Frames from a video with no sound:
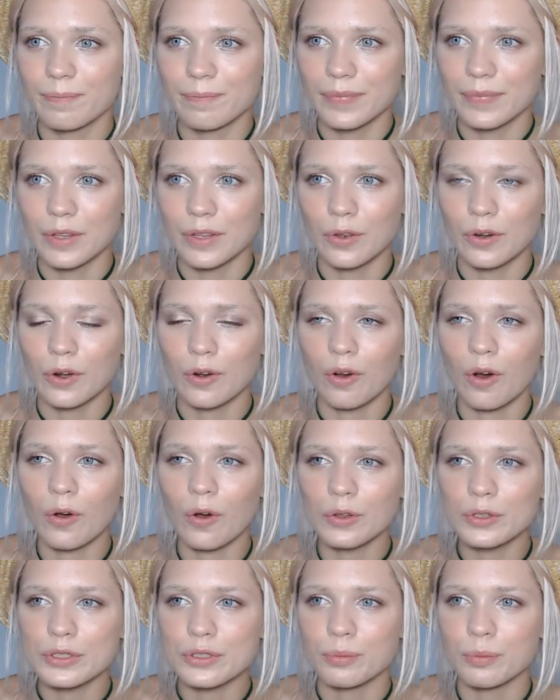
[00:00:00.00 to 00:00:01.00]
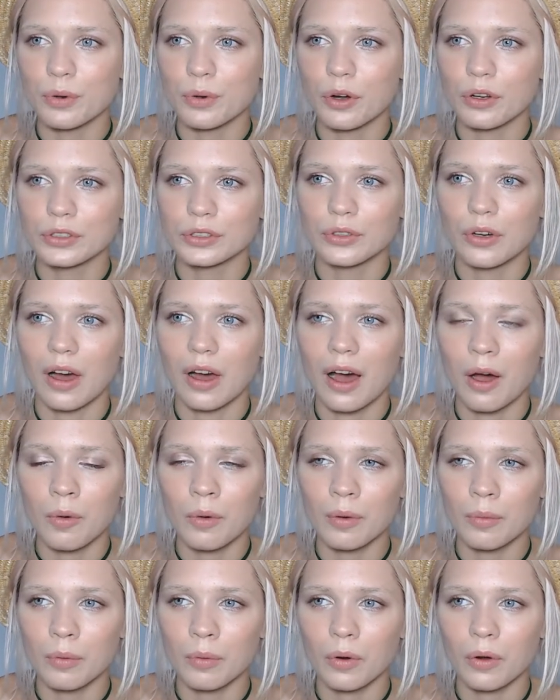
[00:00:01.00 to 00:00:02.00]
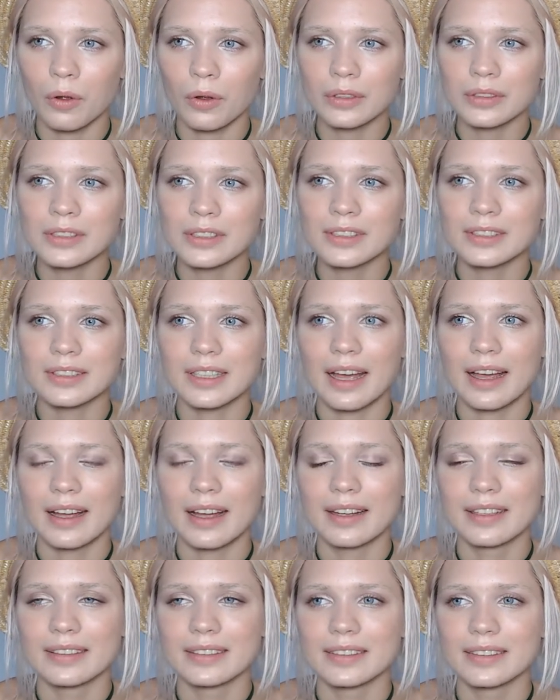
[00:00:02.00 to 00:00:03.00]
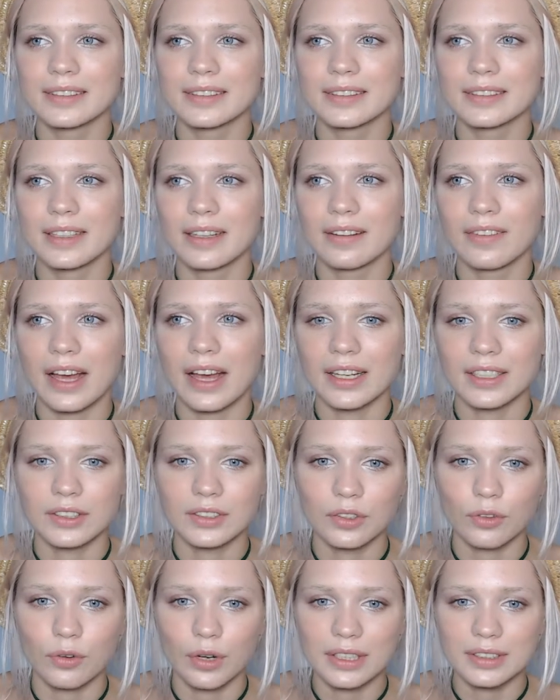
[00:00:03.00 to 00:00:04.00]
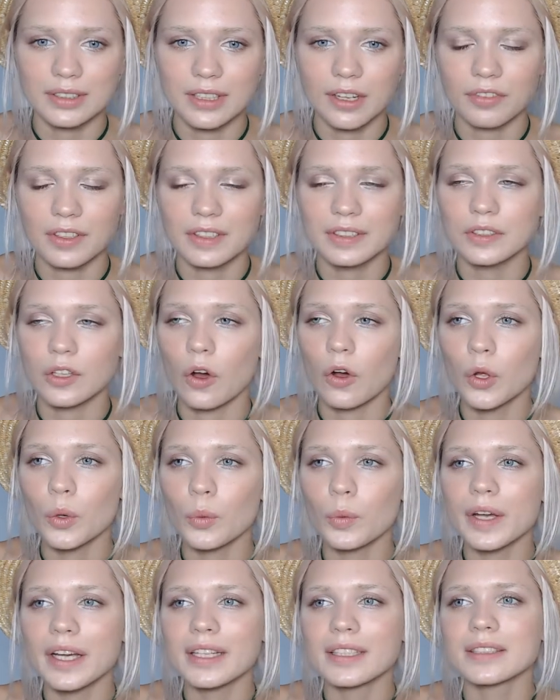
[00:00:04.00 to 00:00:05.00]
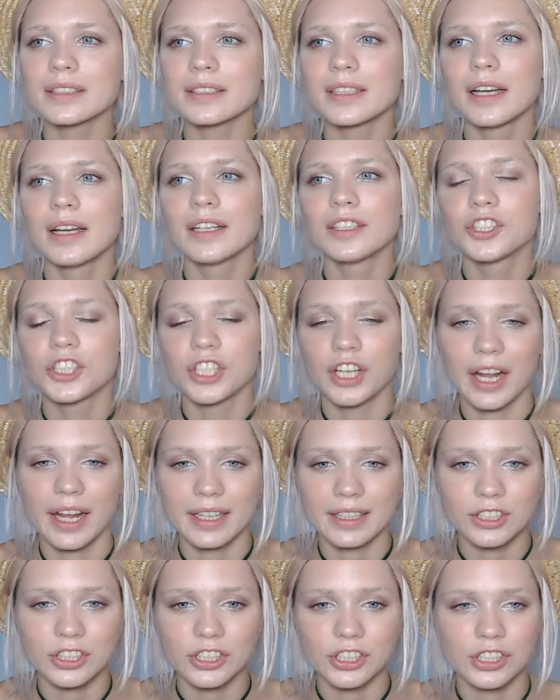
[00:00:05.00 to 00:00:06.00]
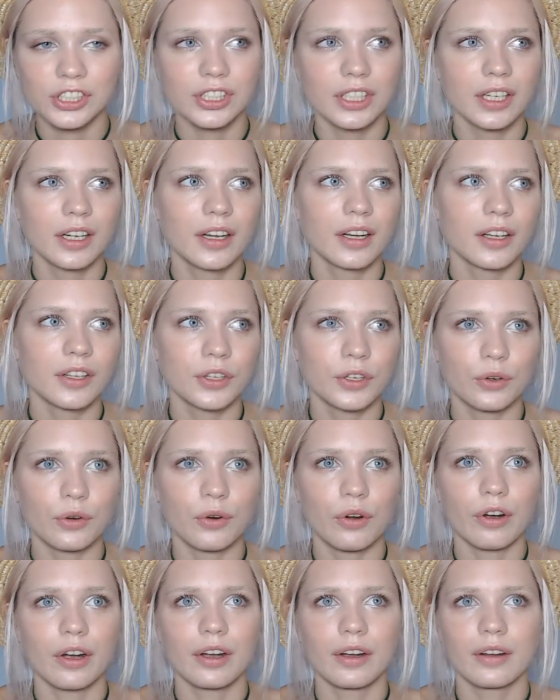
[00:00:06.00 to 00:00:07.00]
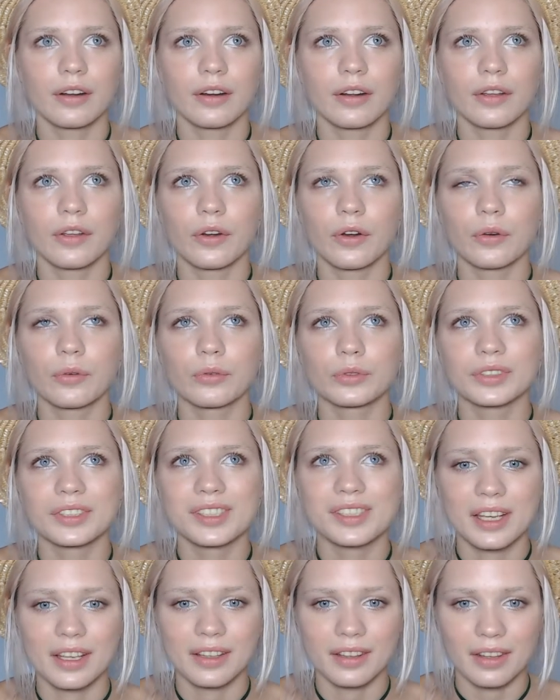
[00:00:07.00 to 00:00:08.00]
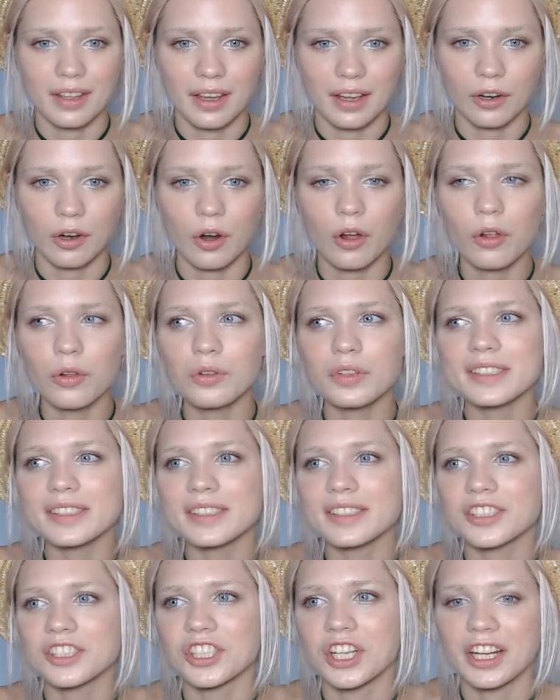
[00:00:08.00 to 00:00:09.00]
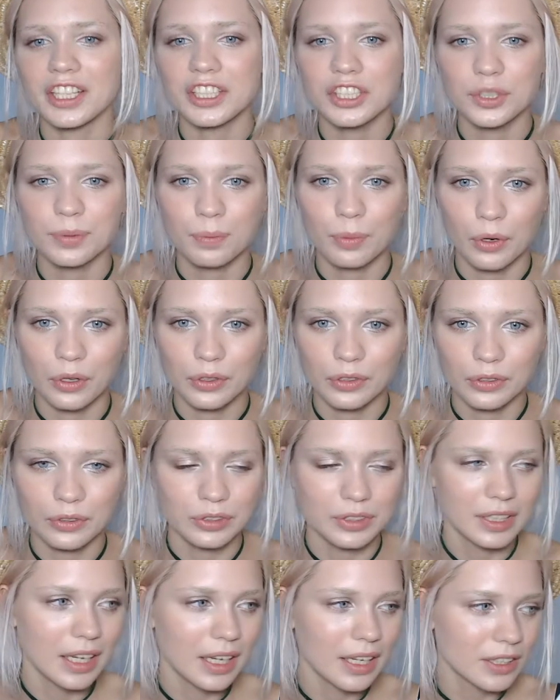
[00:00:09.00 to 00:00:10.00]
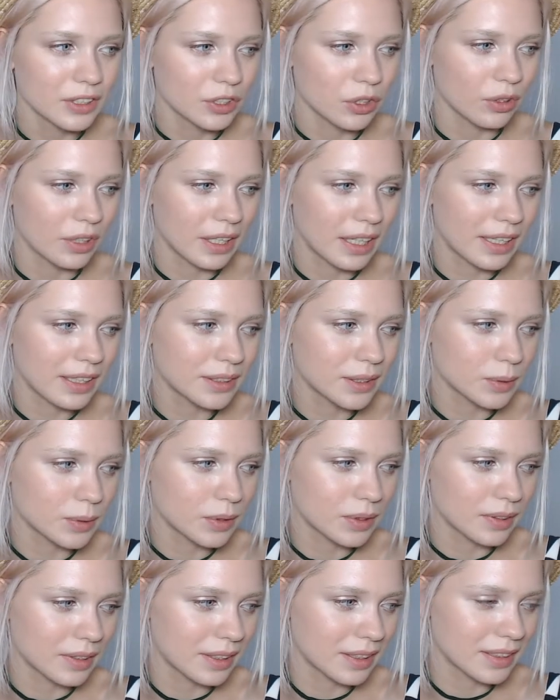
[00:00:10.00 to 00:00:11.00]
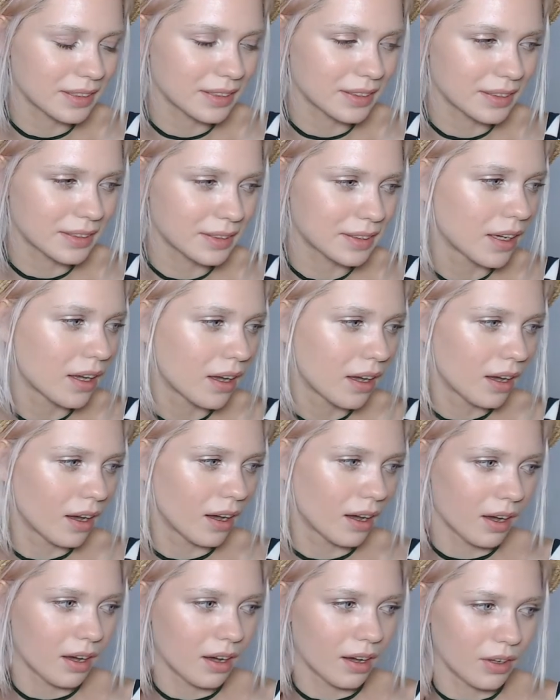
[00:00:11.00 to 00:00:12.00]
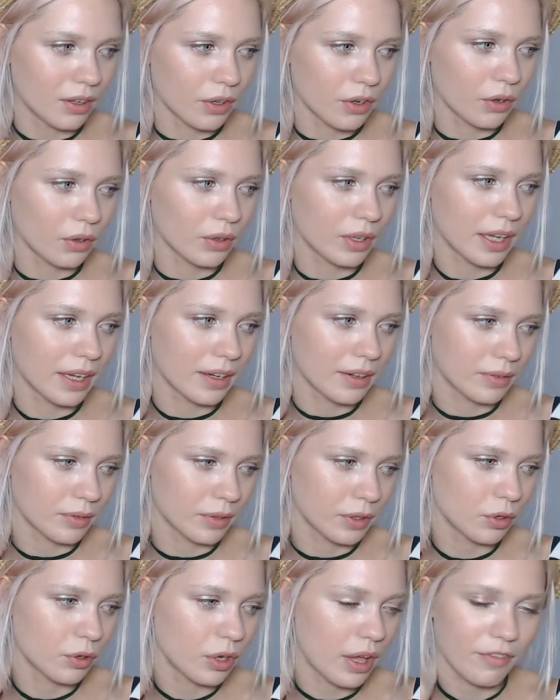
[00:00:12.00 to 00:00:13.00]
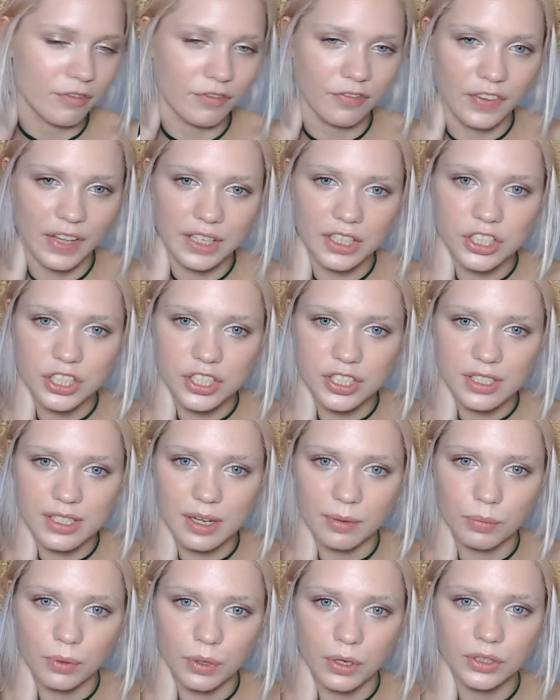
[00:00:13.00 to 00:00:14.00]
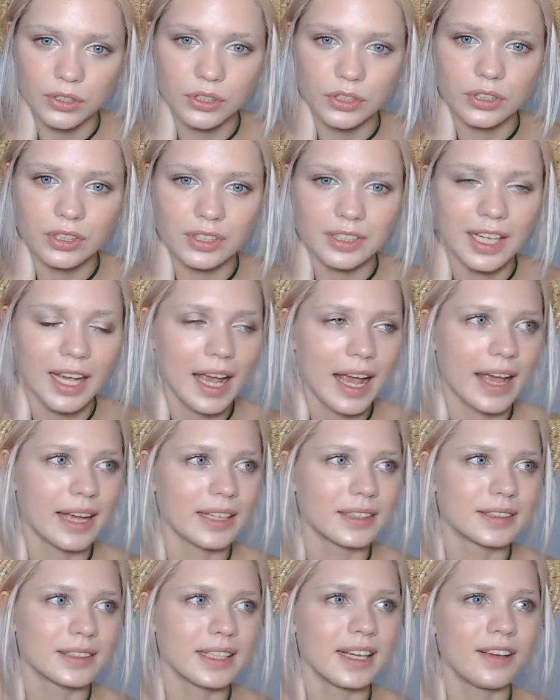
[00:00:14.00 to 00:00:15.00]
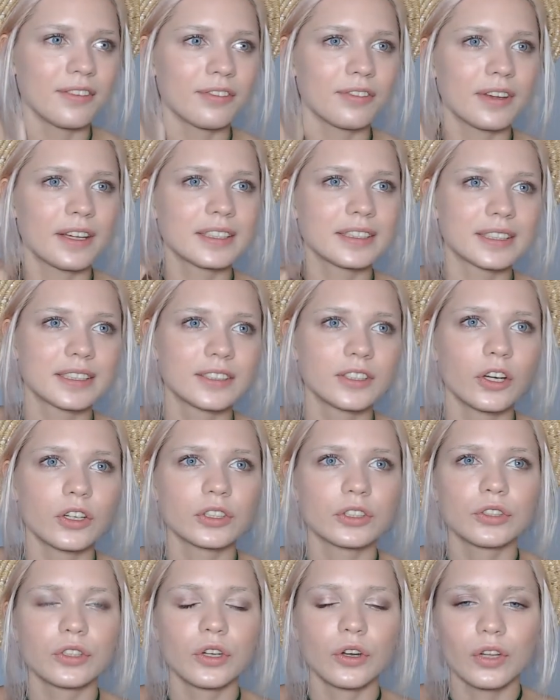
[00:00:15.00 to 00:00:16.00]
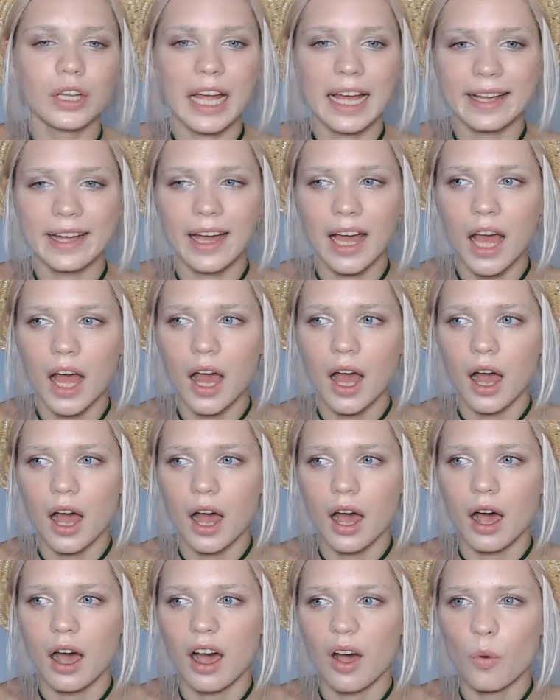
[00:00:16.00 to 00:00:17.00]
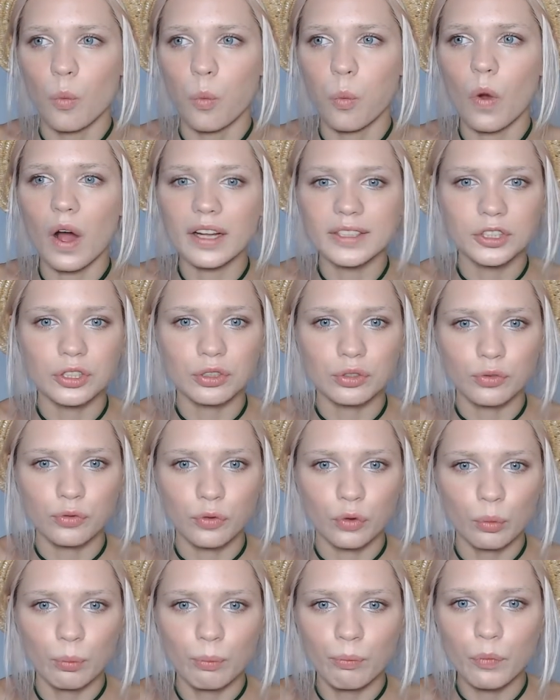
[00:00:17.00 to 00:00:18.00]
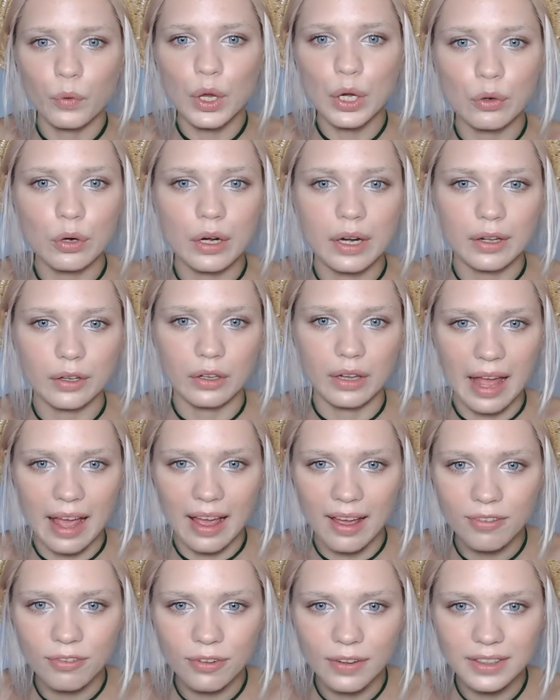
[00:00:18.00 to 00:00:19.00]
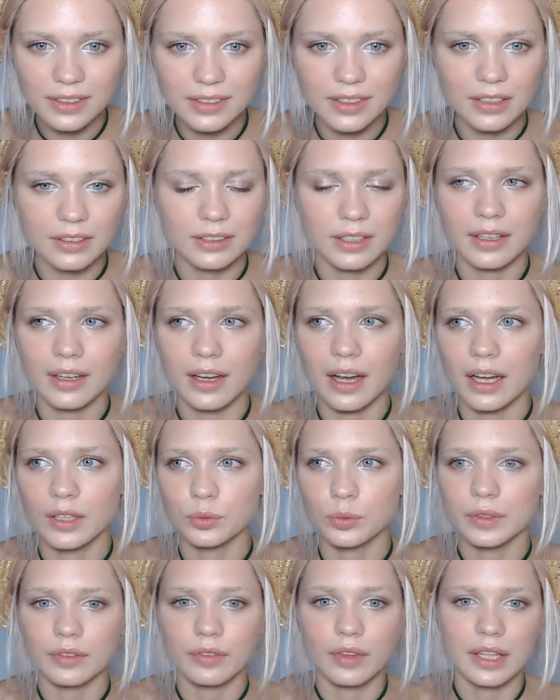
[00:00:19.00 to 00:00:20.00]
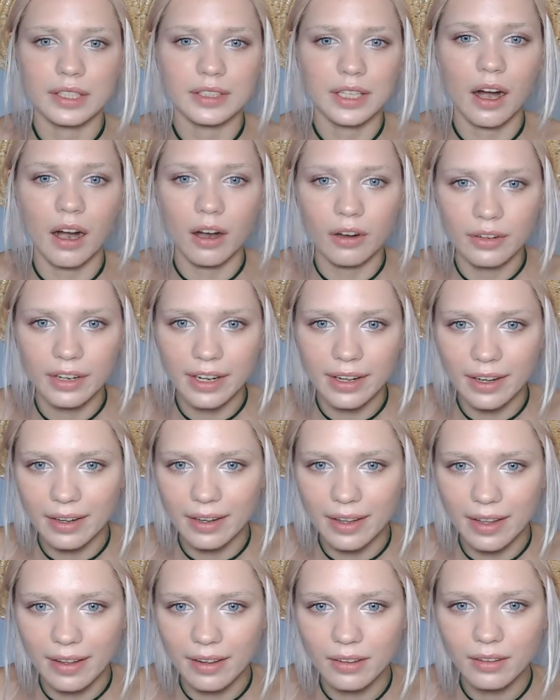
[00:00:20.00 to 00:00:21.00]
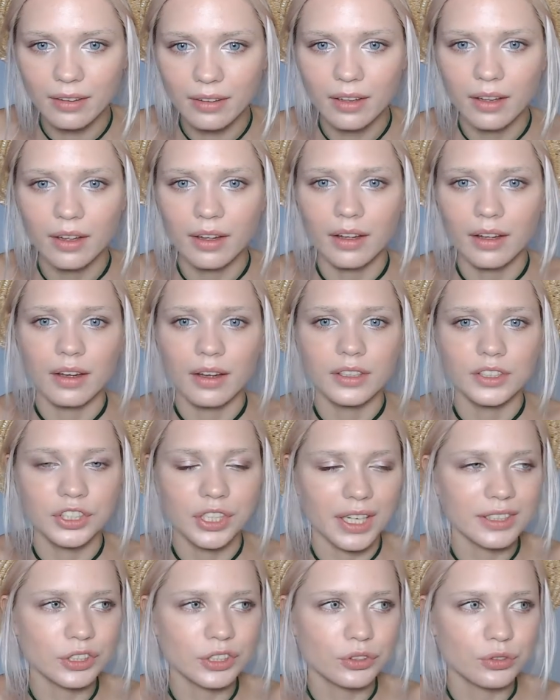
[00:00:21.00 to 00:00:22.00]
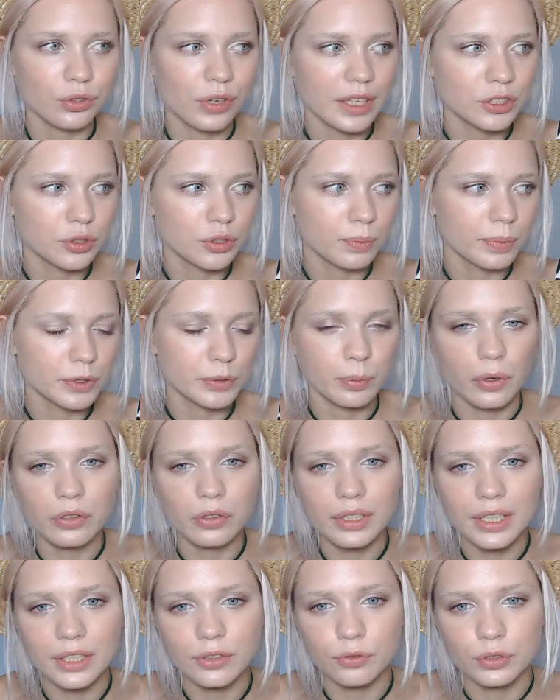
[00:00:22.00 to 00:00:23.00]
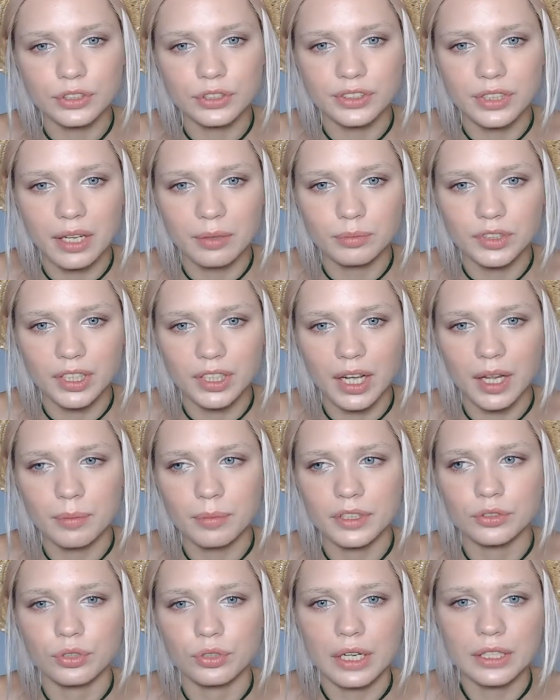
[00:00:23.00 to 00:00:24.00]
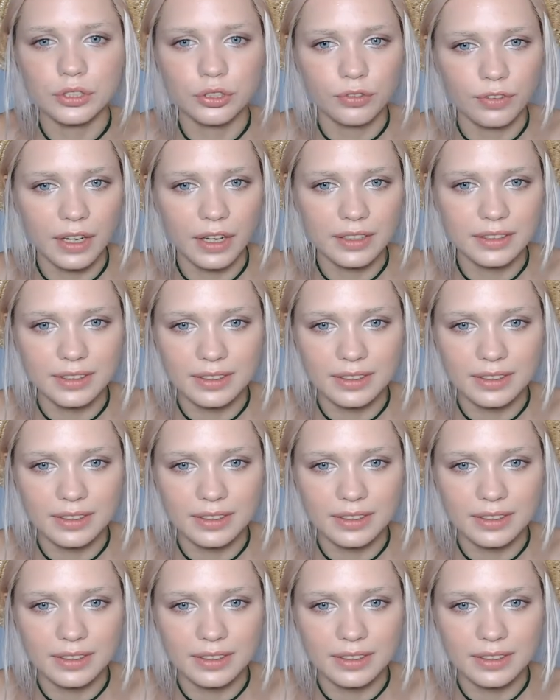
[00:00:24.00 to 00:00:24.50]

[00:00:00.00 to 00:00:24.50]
you know also brought to our world and uh, that is a great stuff is always change your you know skincare always change products so it it is uh, you know like you have finished some product and if it is not you know like a wonderful miracle effect as i got with that arnica gel just try to postpone it for some time and try to find